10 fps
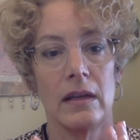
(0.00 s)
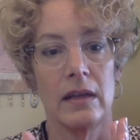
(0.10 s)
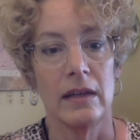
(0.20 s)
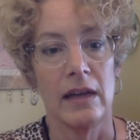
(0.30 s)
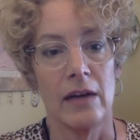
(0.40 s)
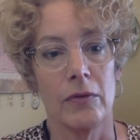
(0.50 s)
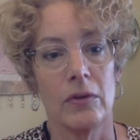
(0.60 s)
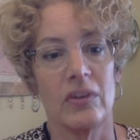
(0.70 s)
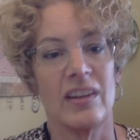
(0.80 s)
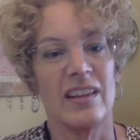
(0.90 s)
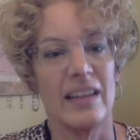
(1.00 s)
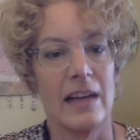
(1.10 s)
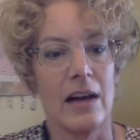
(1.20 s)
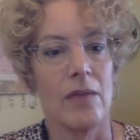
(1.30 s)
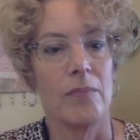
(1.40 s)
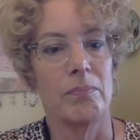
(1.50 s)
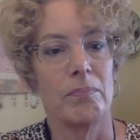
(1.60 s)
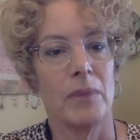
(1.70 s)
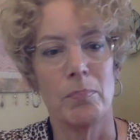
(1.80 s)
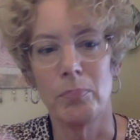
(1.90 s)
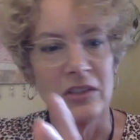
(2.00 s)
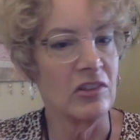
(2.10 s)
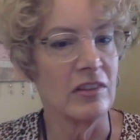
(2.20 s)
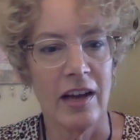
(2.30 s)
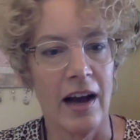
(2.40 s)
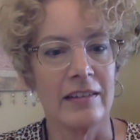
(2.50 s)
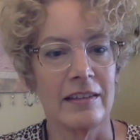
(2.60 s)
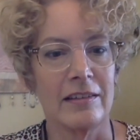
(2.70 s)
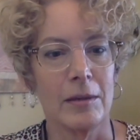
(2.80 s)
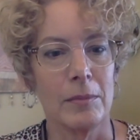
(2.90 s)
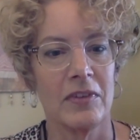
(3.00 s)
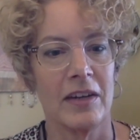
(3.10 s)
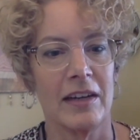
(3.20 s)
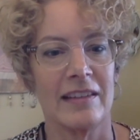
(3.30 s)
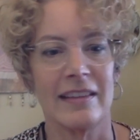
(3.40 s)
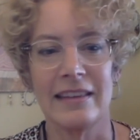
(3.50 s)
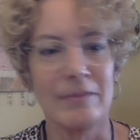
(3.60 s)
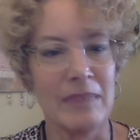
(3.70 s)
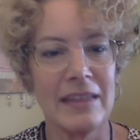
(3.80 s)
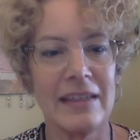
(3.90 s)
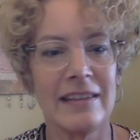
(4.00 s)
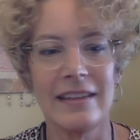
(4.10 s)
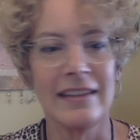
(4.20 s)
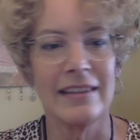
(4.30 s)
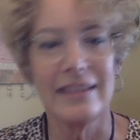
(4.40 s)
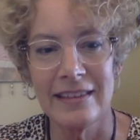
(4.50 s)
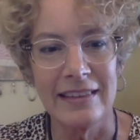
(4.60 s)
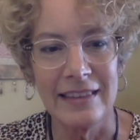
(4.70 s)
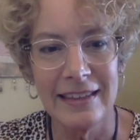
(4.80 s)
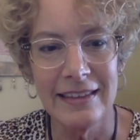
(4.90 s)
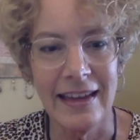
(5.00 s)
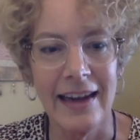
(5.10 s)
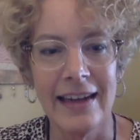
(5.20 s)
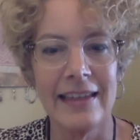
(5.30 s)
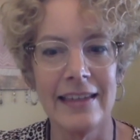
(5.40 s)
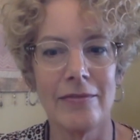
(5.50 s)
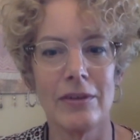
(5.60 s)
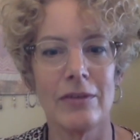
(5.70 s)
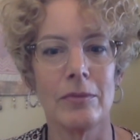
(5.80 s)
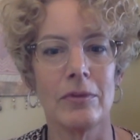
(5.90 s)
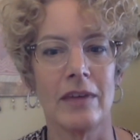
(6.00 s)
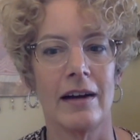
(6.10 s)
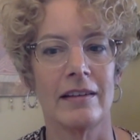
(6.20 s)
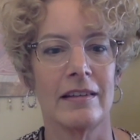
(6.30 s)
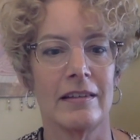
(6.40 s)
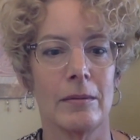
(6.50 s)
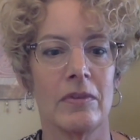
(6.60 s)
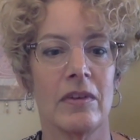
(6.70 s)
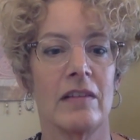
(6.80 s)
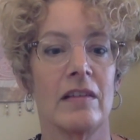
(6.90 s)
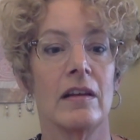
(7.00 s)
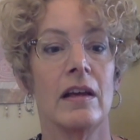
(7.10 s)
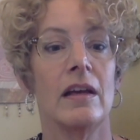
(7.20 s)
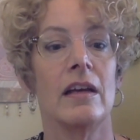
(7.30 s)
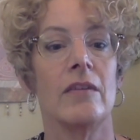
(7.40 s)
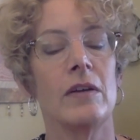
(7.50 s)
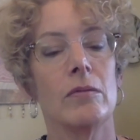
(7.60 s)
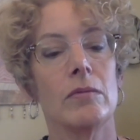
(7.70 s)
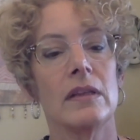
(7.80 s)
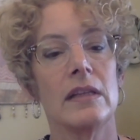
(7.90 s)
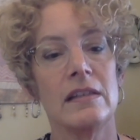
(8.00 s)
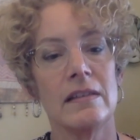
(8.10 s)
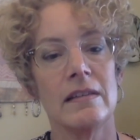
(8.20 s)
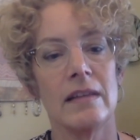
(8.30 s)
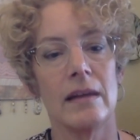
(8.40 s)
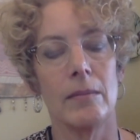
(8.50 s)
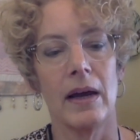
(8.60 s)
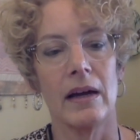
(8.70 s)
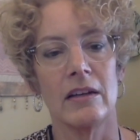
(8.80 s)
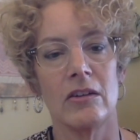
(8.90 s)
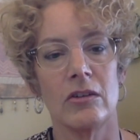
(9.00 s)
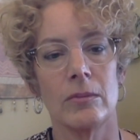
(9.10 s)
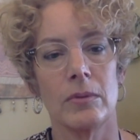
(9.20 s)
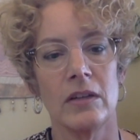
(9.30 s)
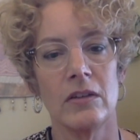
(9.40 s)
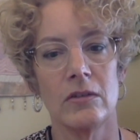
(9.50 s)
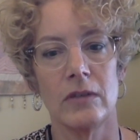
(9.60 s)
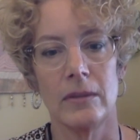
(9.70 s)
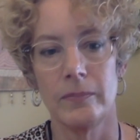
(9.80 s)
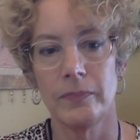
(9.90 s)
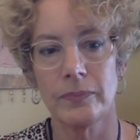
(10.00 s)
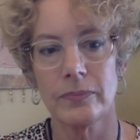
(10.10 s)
in an effort to clean out a bunch of toxic dump sites, millions and billions of little tiny invisible toxic dump sites. And if it releases them back into your bloodstream,